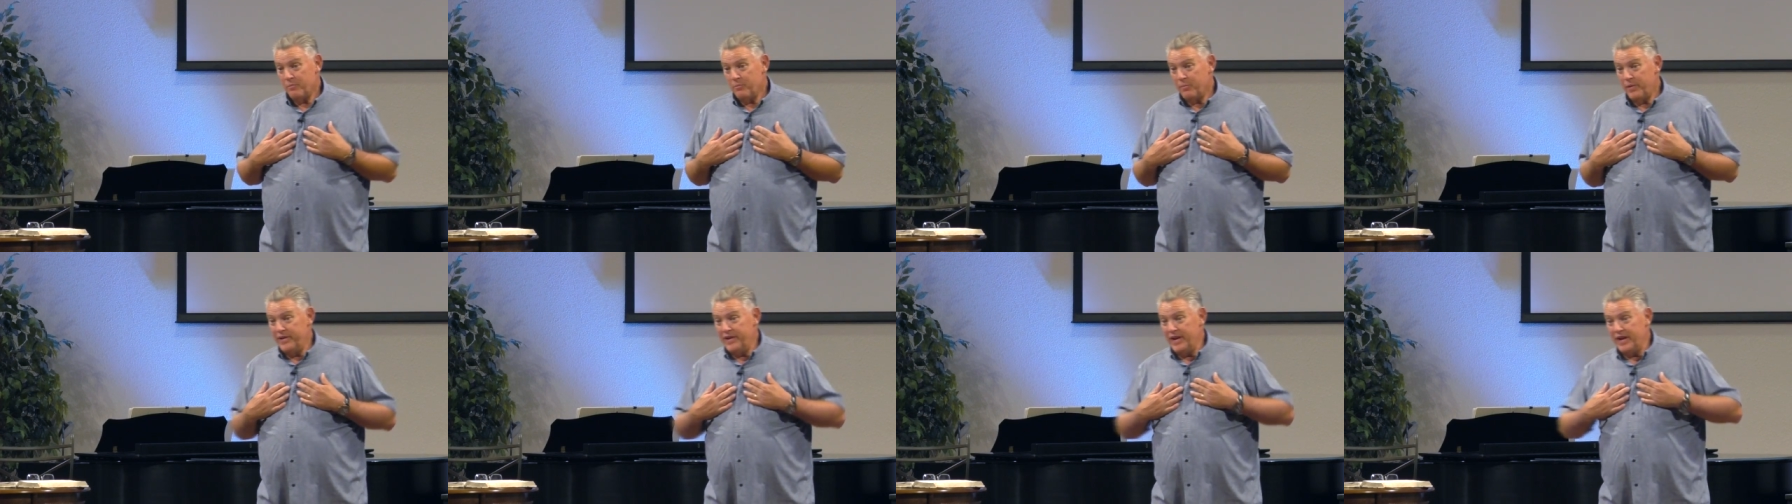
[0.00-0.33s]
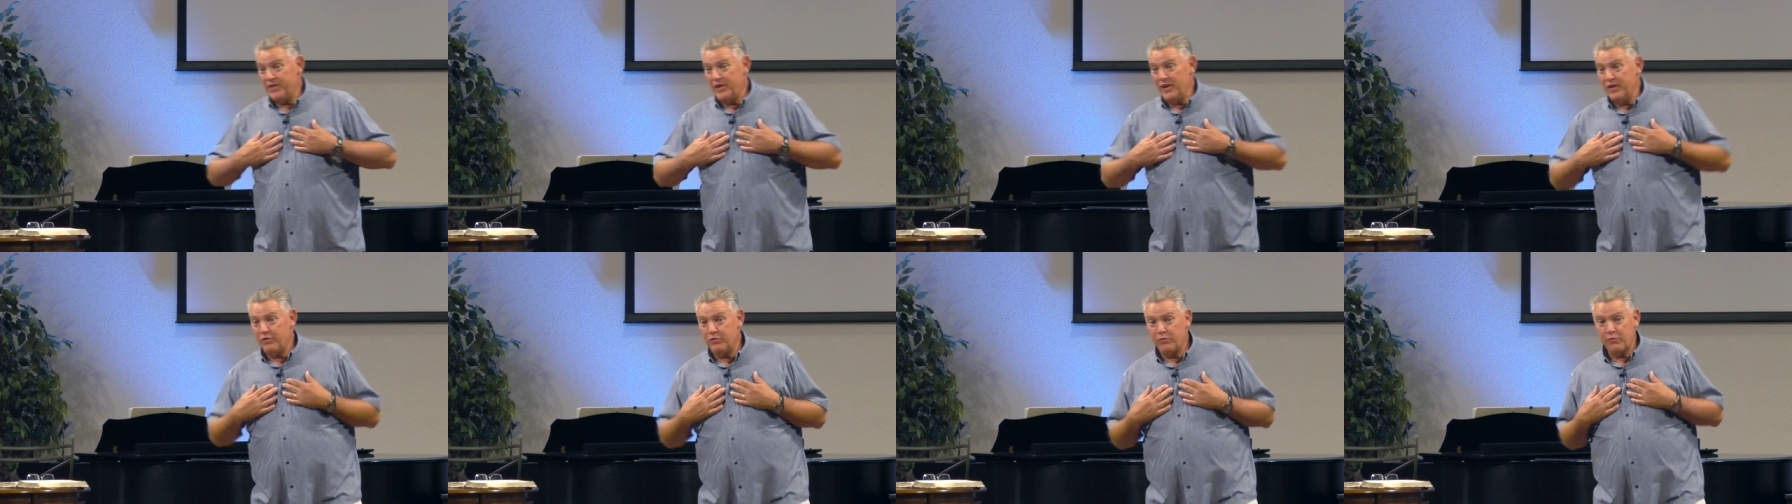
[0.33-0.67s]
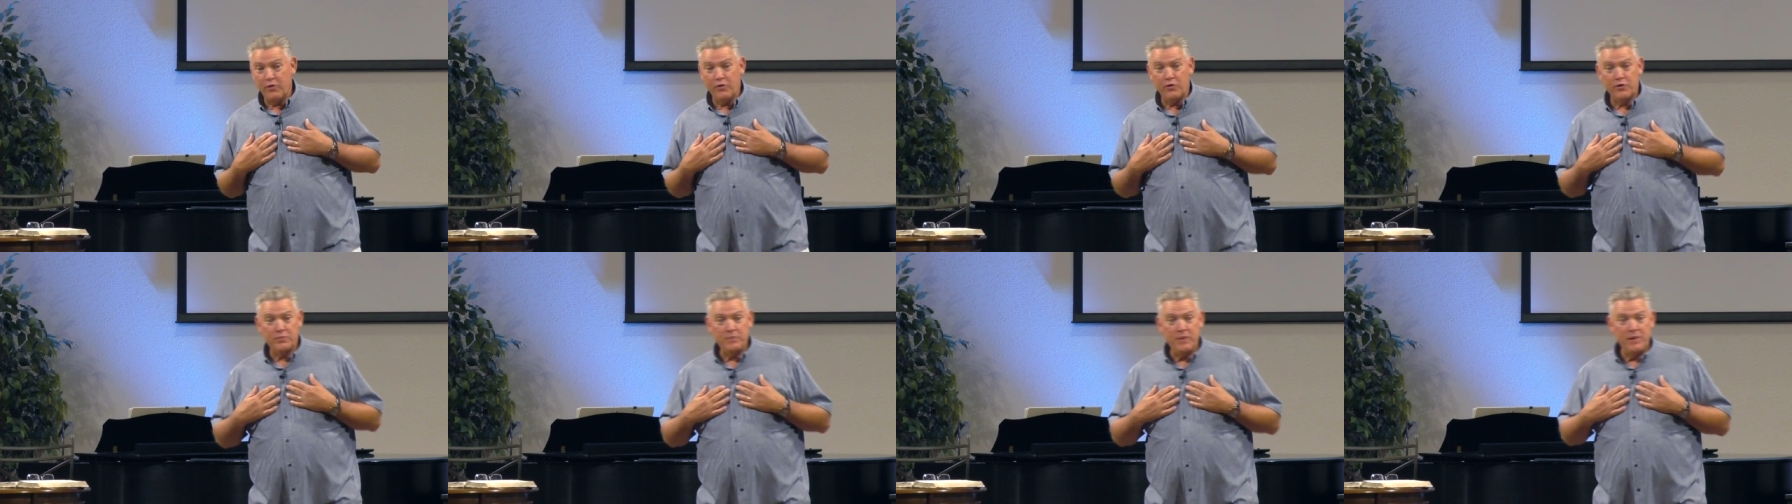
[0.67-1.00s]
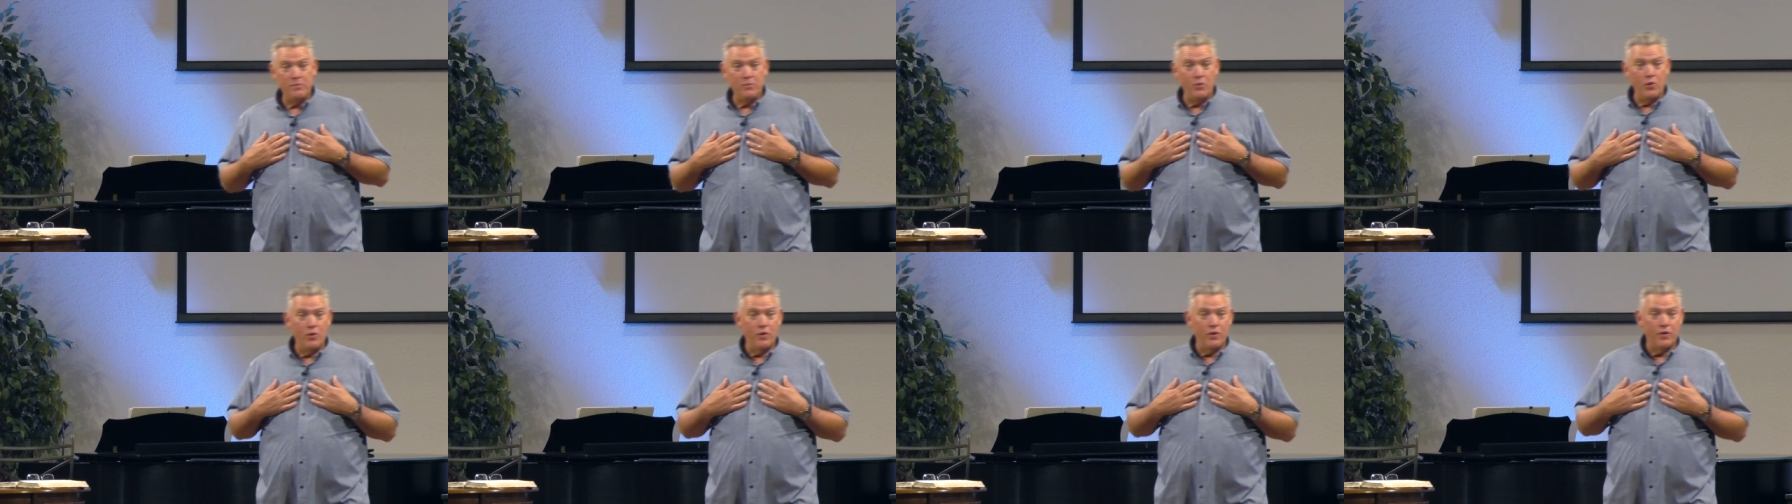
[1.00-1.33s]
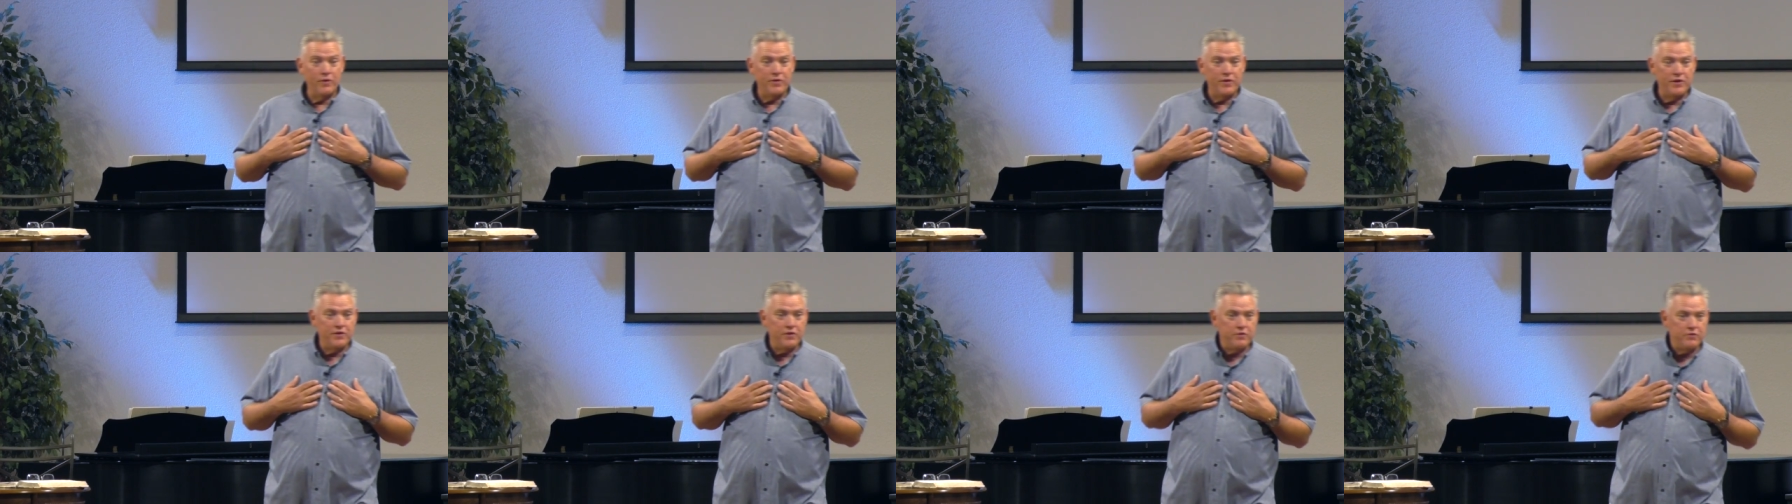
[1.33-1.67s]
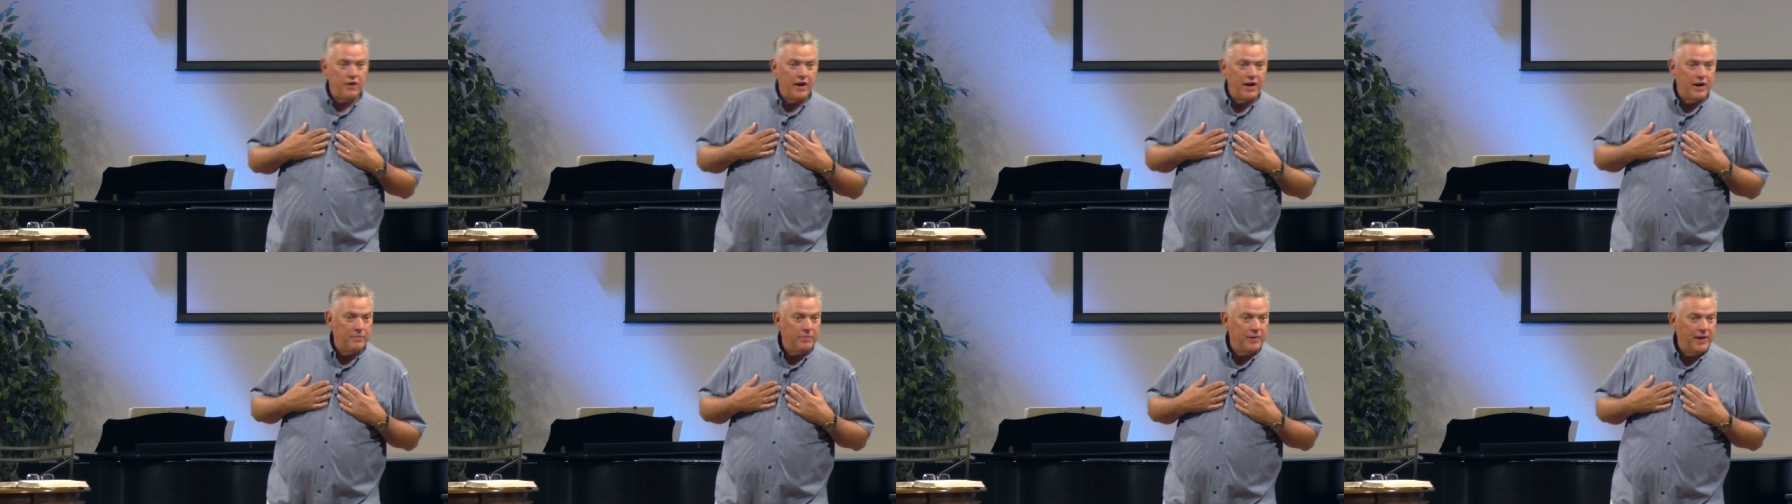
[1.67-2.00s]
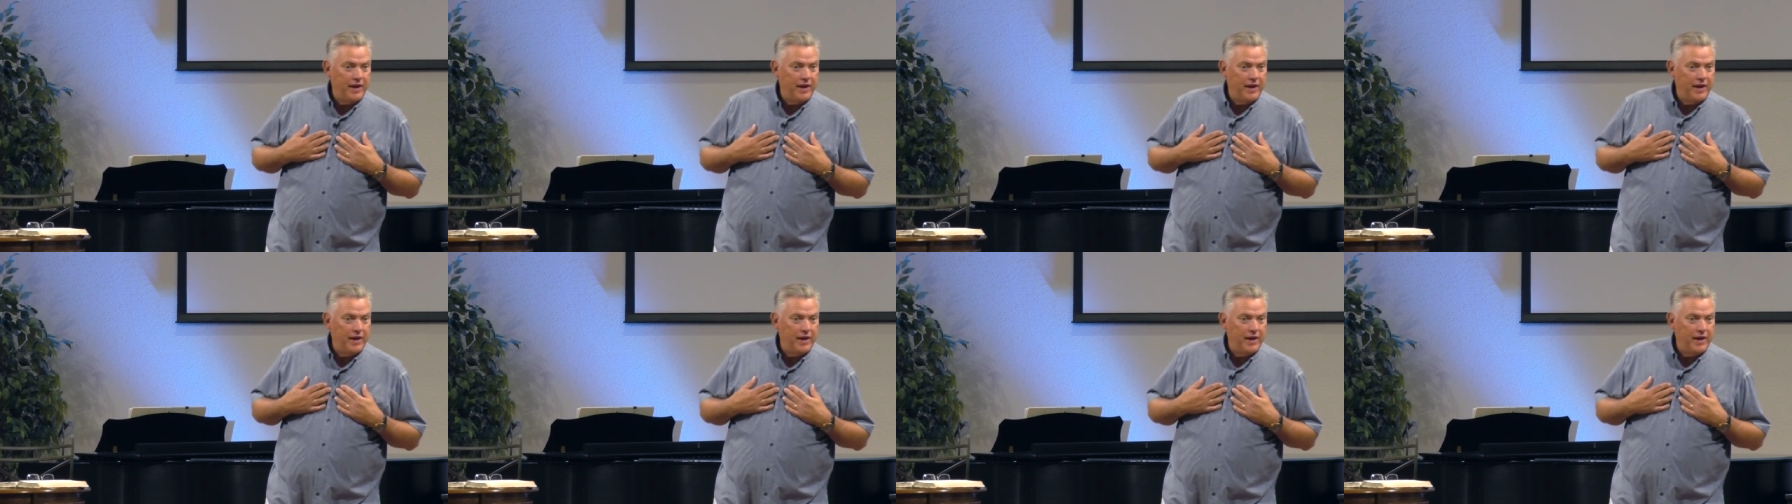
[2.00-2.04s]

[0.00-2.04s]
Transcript: But nothing thrills me more than to try to